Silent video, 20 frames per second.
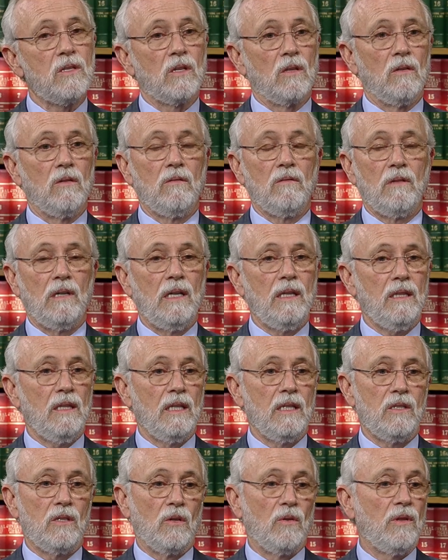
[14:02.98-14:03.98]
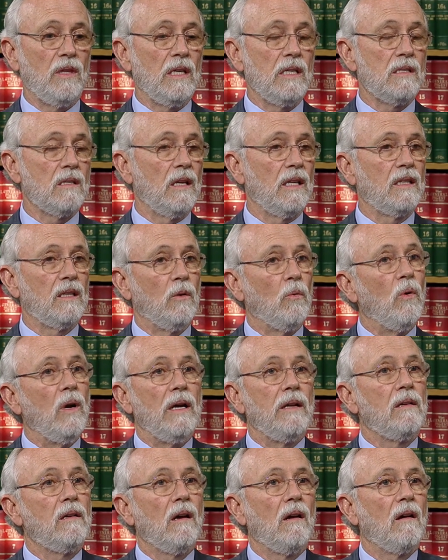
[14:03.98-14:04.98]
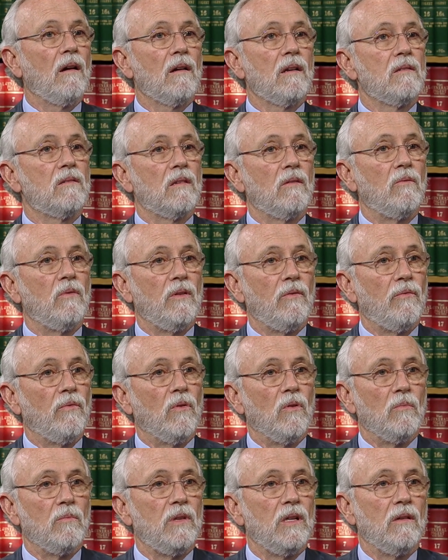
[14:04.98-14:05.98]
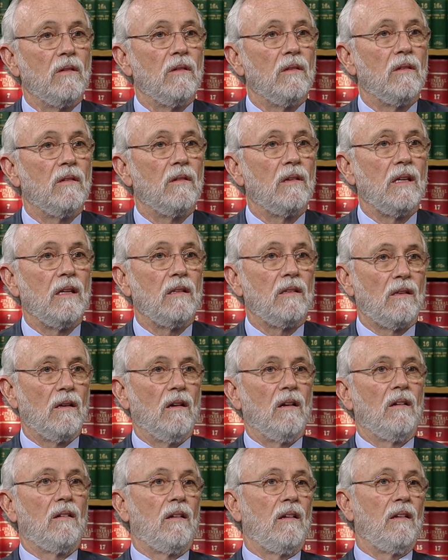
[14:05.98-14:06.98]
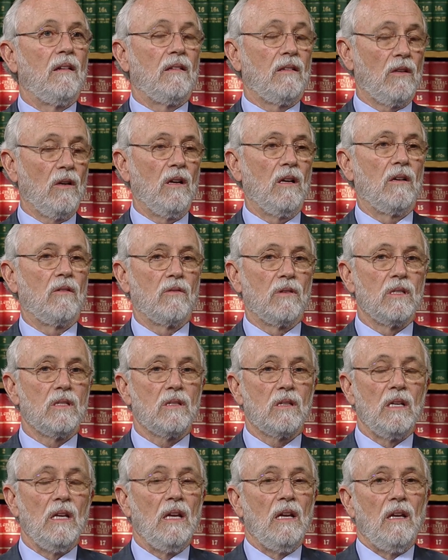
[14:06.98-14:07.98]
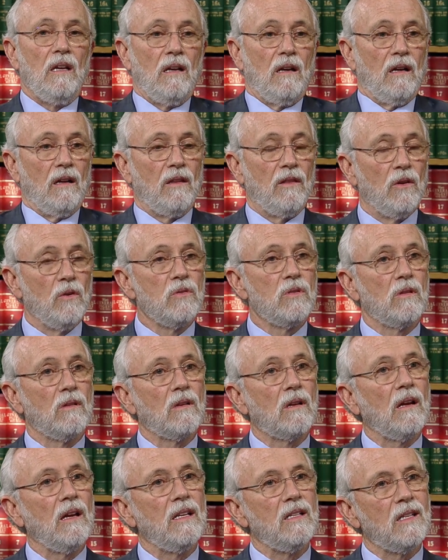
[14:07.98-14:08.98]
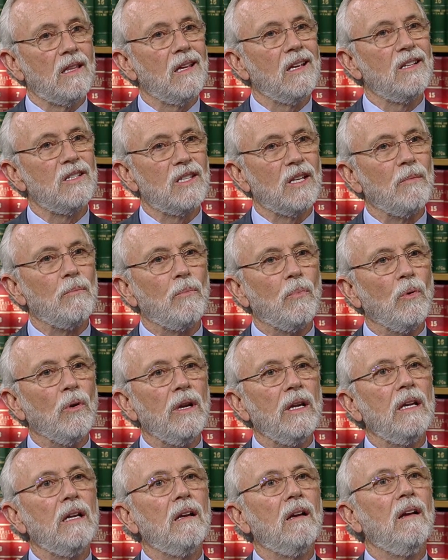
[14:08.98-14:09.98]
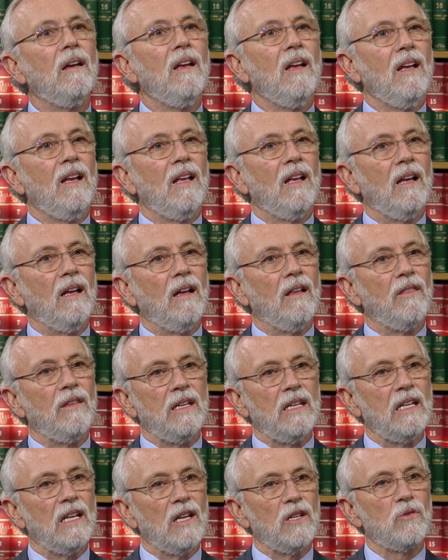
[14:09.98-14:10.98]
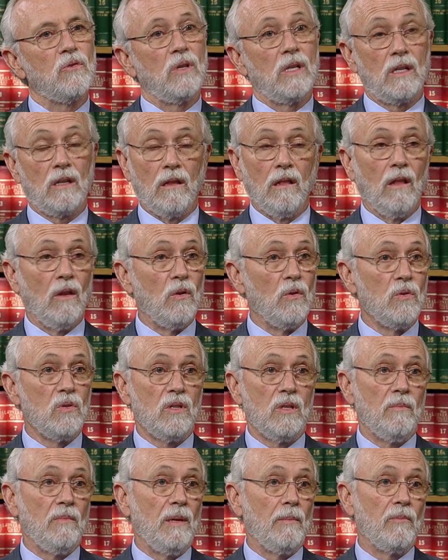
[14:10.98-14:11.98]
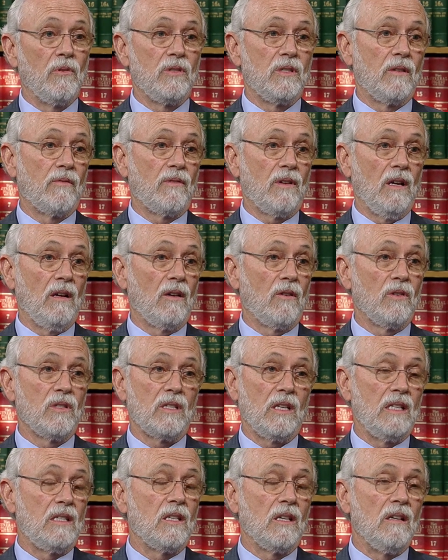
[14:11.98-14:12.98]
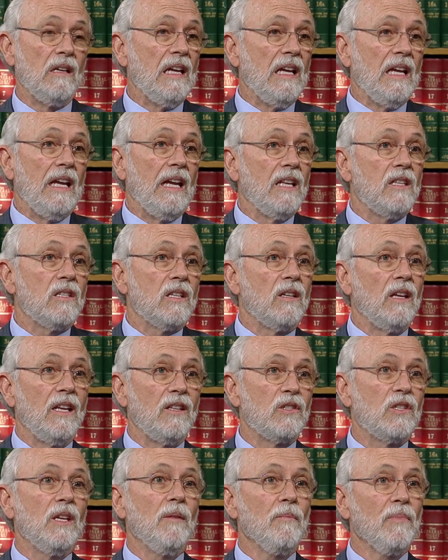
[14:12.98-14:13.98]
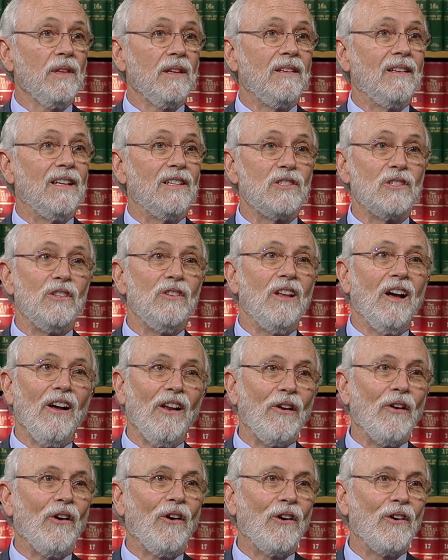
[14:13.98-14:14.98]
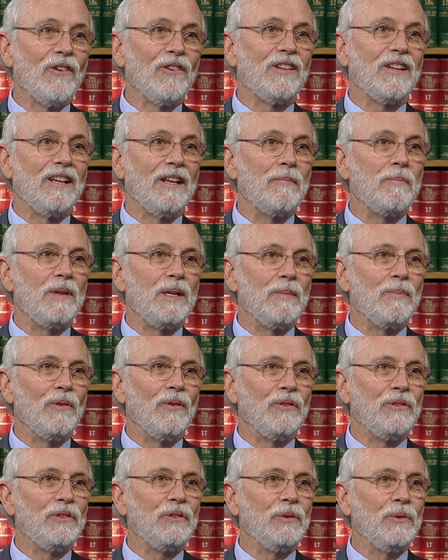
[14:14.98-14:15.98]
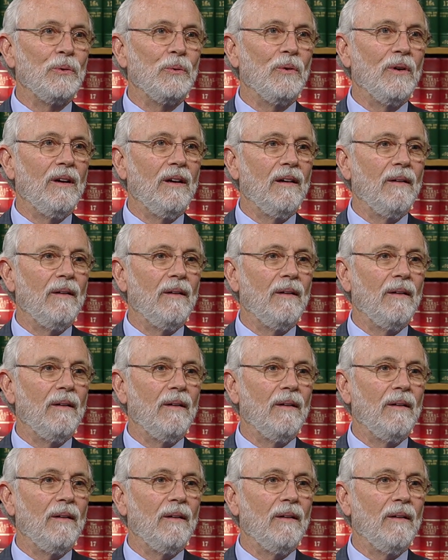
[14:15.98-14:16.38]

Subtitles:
so. I think so. Things like the Wine Caucus that we formed here in Congress, those are the kinds of things that bring the industry close to members of Congress. It's something that's not hard to get people to